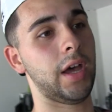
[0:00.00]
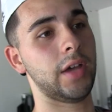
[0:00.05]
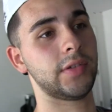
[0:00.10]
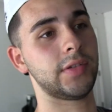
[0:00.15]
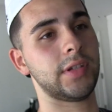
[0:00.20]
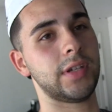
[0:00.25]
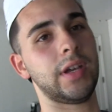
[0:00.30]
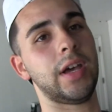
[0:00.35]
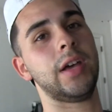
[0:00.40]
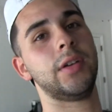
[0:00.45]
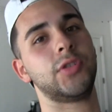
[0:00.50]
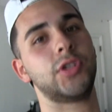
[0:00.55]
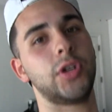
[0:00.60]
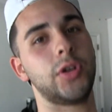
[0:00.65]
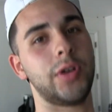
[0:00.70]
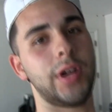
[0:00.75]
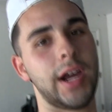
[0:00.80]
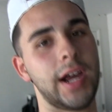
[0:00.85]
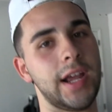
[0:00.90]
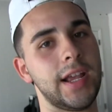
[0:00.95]
I'll see, I'll show
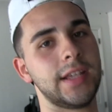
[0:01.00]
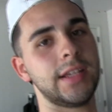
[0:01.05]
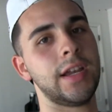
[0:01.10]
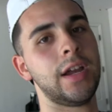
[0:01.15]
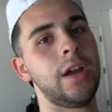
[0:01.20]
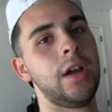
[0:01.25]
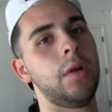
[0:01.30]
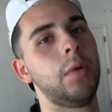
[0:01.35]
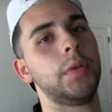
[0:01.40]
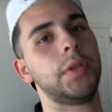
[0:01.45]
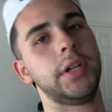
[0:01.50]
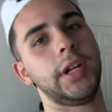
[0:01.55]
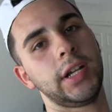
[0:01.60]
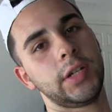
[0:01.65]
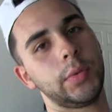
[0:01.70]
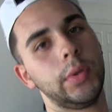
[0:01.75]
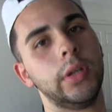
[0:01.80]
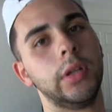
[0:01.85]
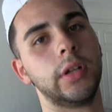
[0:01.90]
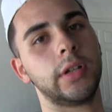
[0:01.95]
you guys what the
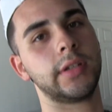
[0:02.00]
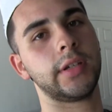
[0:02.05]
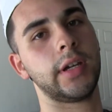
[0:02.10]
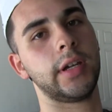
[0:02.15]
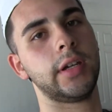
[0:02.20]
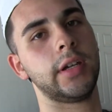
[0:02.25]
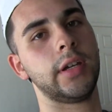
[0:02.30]
next wheel looks like.